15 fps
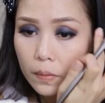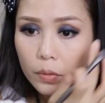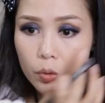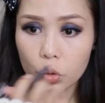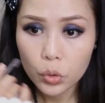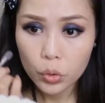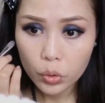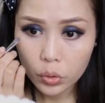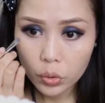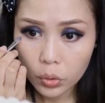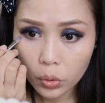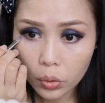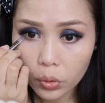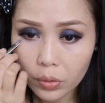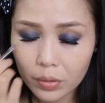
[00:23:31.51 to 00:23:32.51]

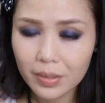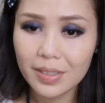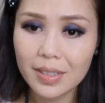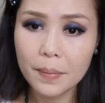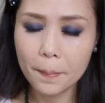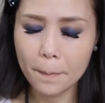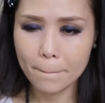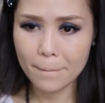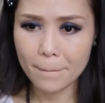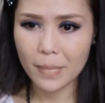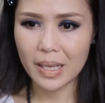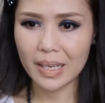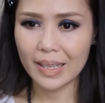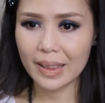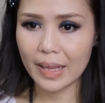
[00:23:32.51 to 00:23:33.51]
So yep,
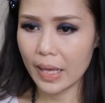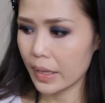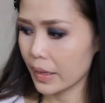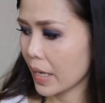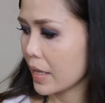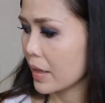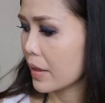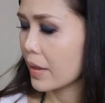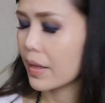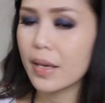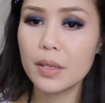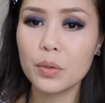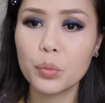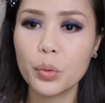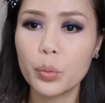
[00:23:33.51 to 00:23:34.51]
like that. And
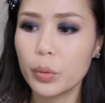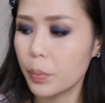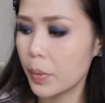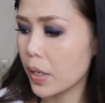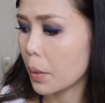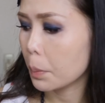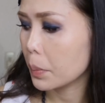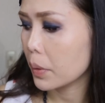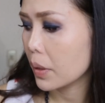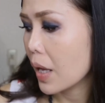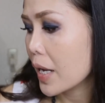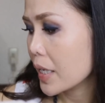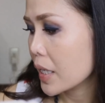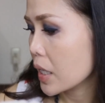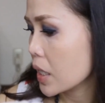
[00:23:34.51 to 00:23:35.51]
then we will be
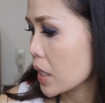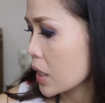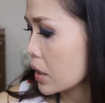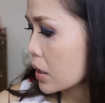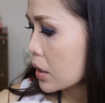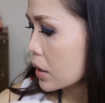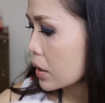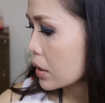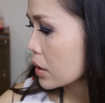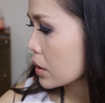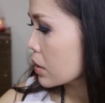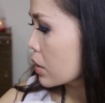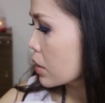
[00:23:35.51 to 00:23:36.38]
applying